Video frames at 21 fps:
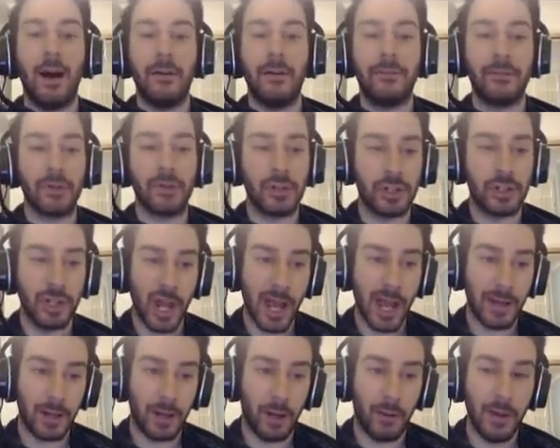for
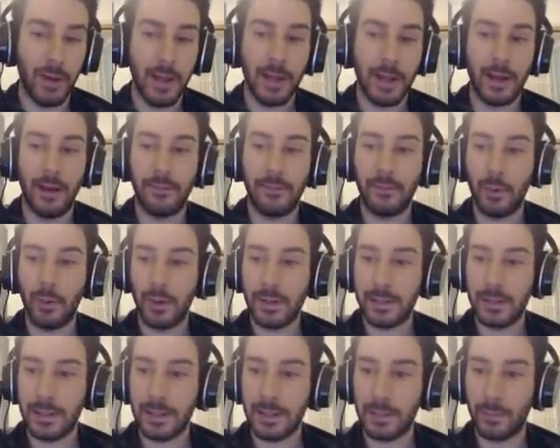Shadow. Of
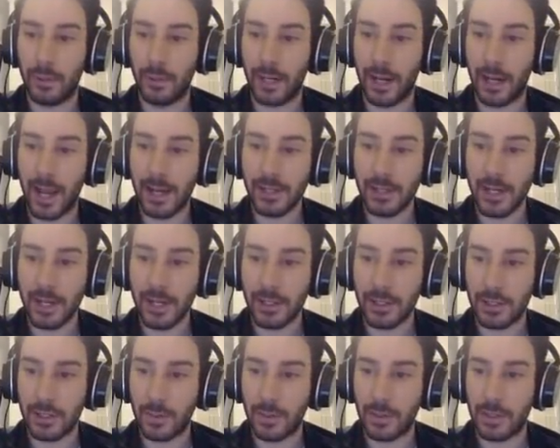course, this is 180. I should
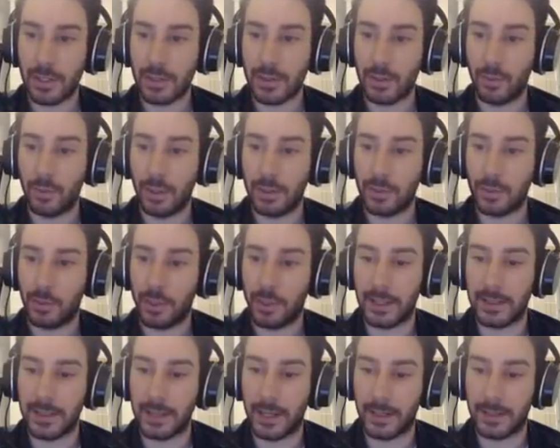actually switch this to 120
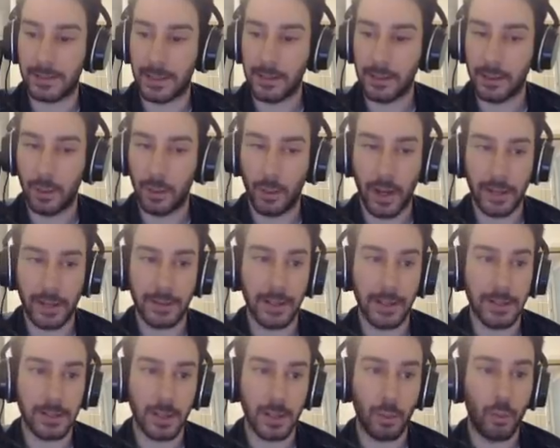seconds. I don't know why I
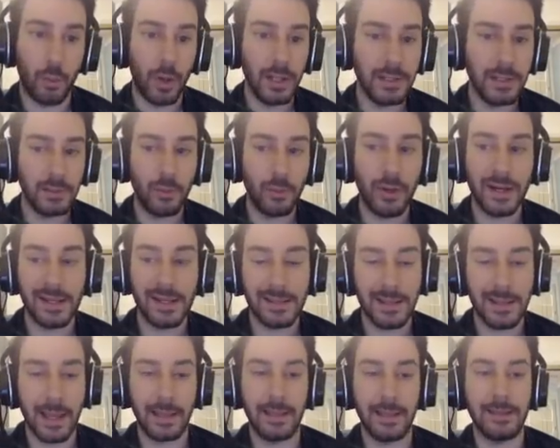didn't. So 120
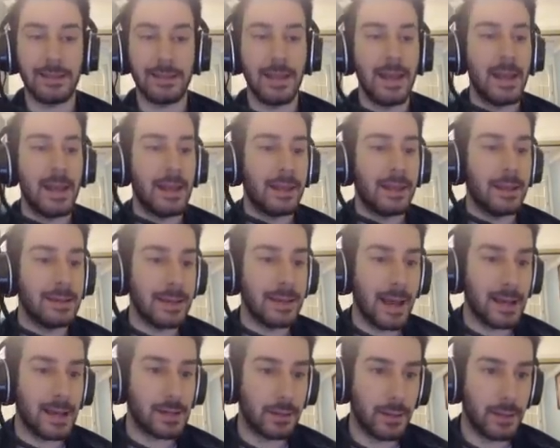seconds, he's
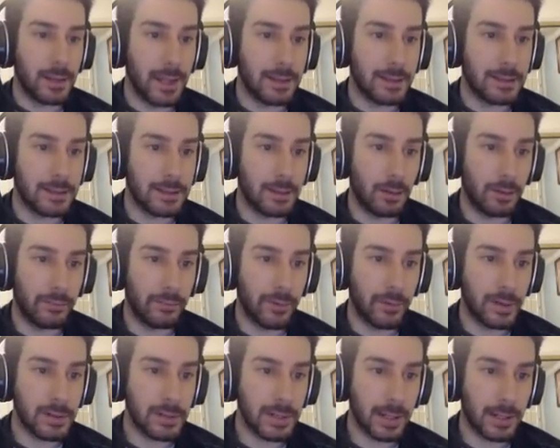actually, again, still
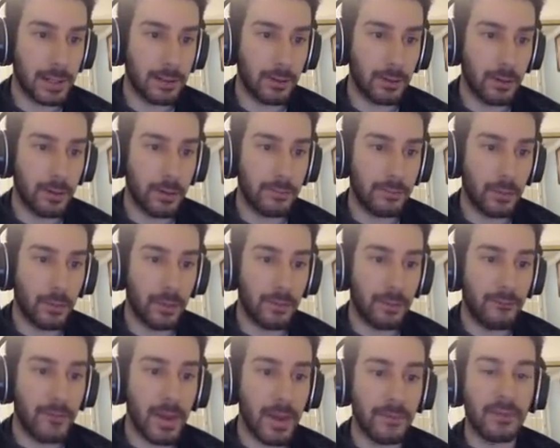first, second, third,
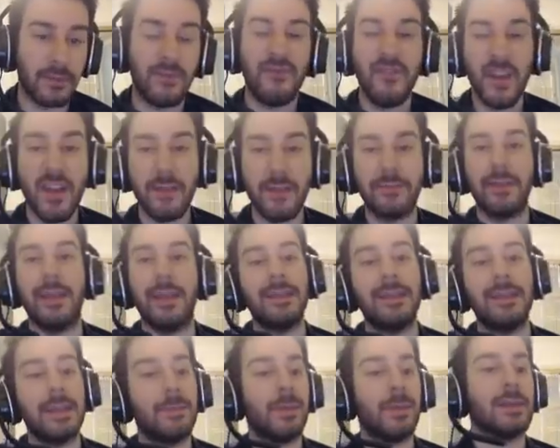fourth, fifth
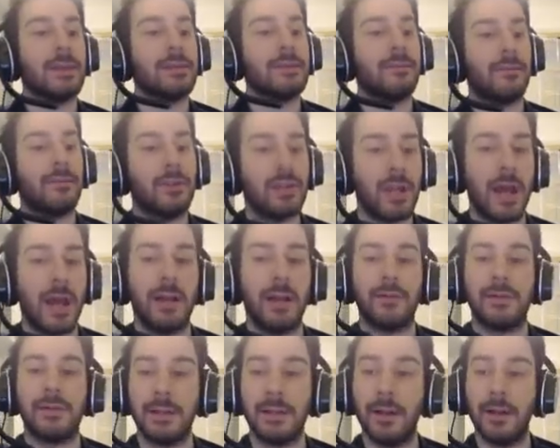in DPS for
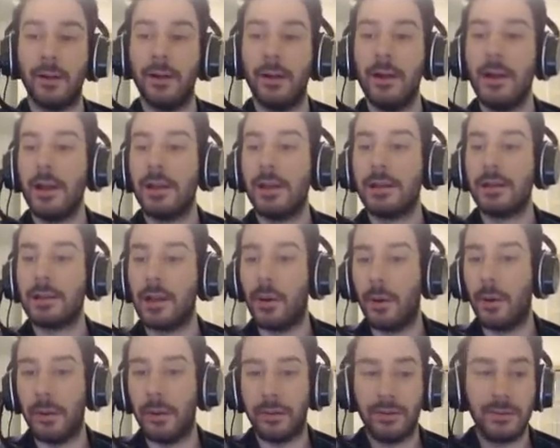Shadow still.
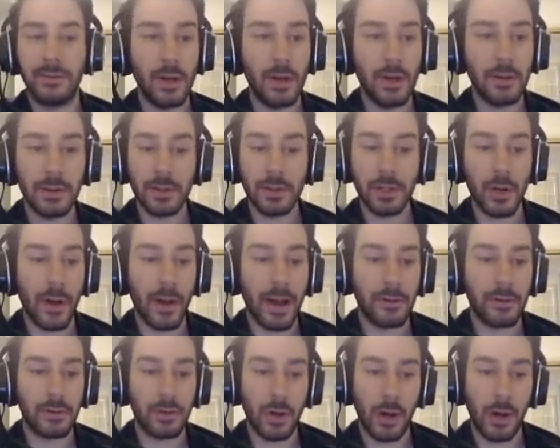So it goes to show
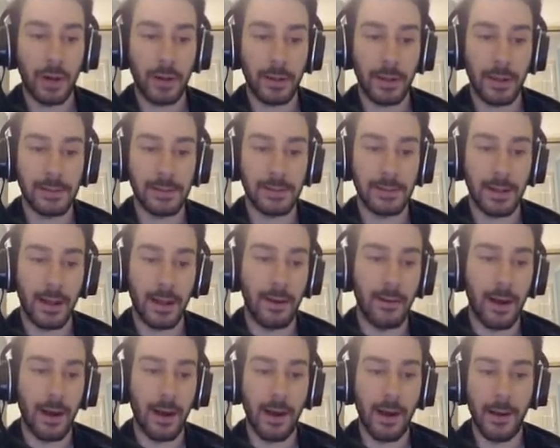how strong he is.
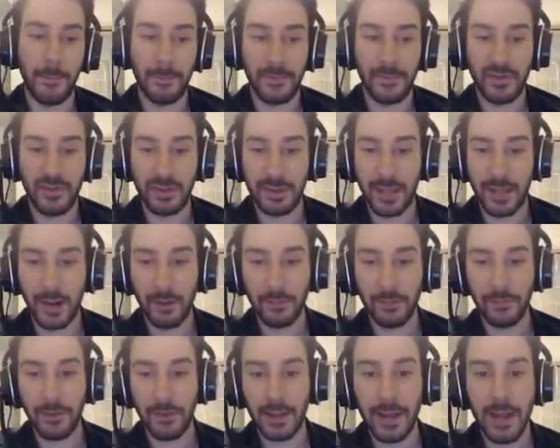Now,
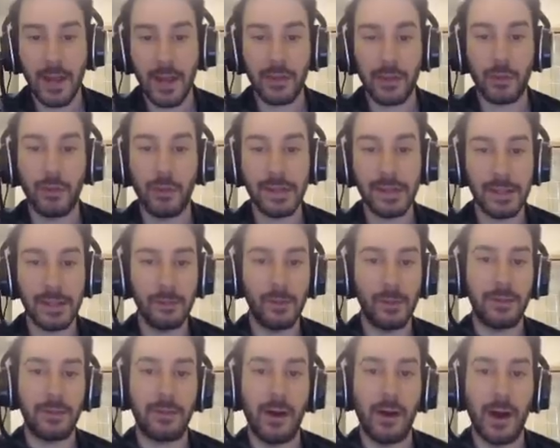Delphi, the reason
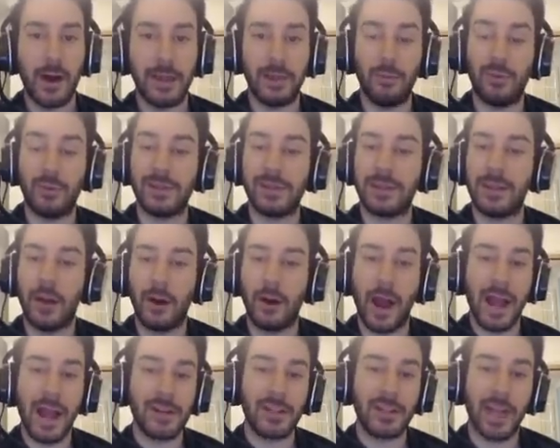we thought he was not, or
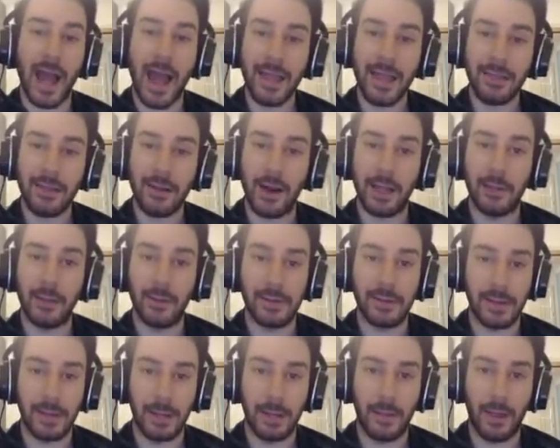actually I thought he
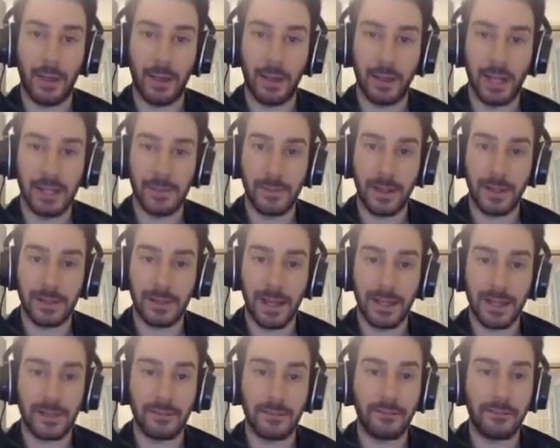wasn't going to be that good, is because,
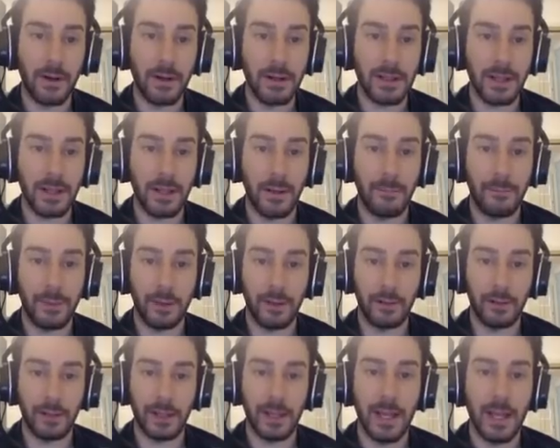again, his first
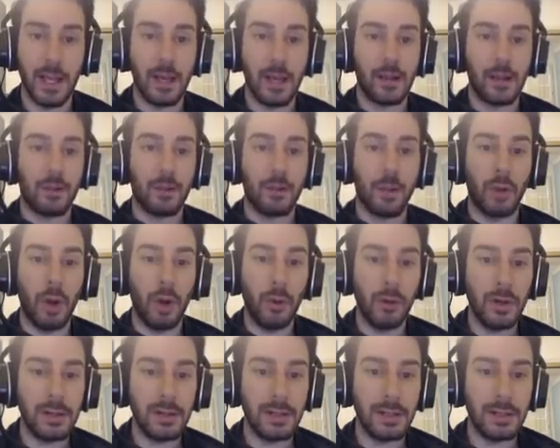ability
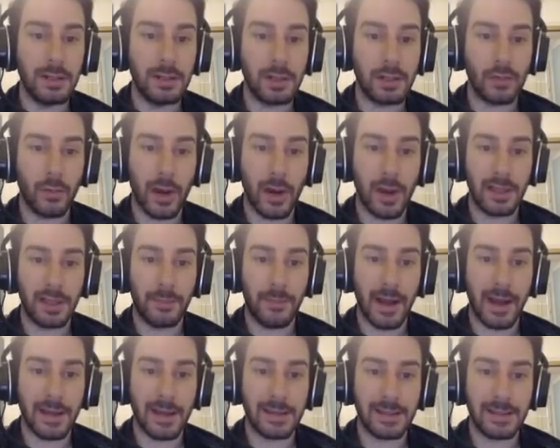lowers his strength
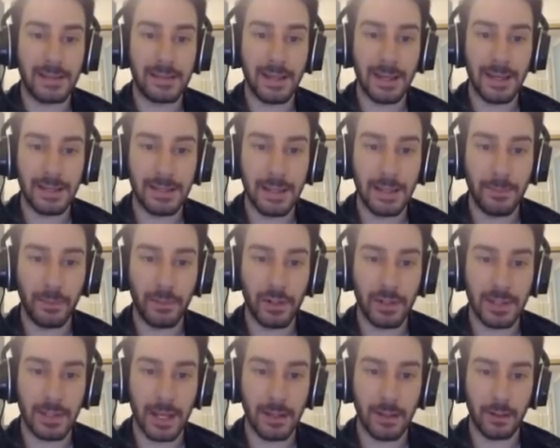by
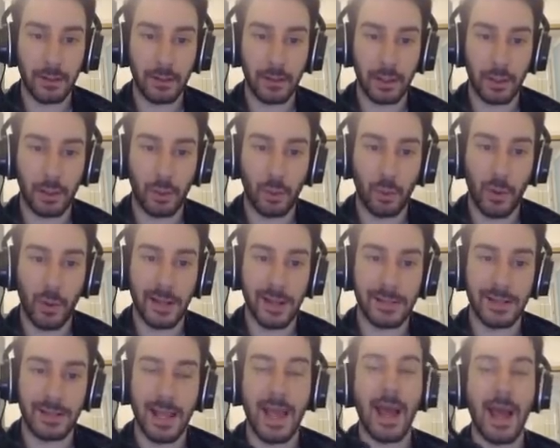60% during
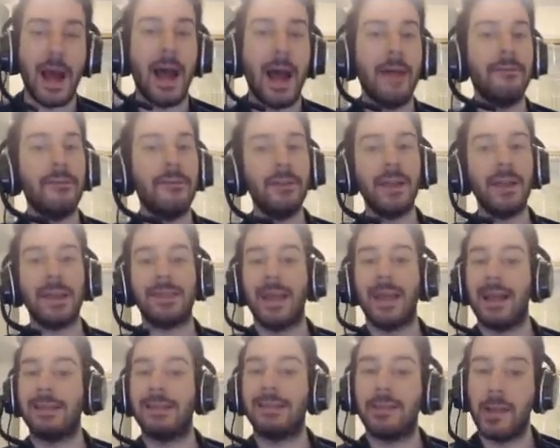quests. I feel like
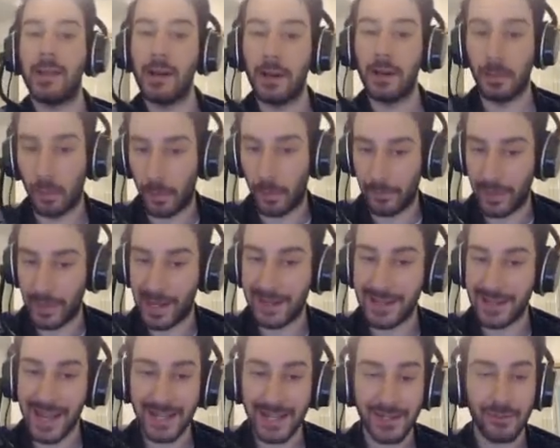that's terrible, and
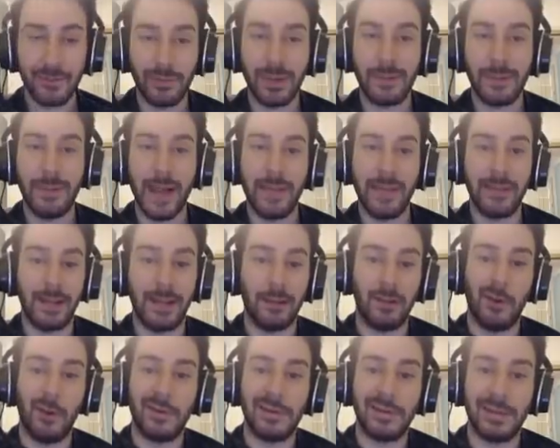it's actually really bad that it
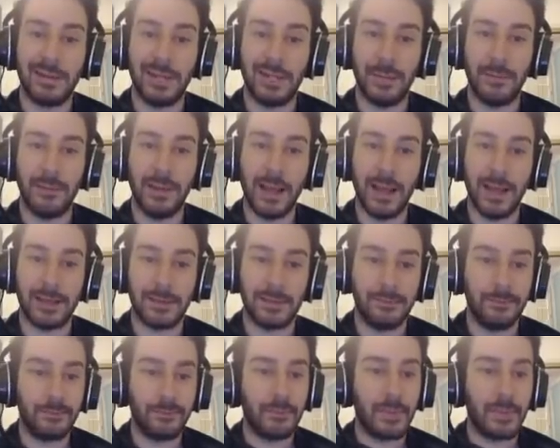lowers his DPS.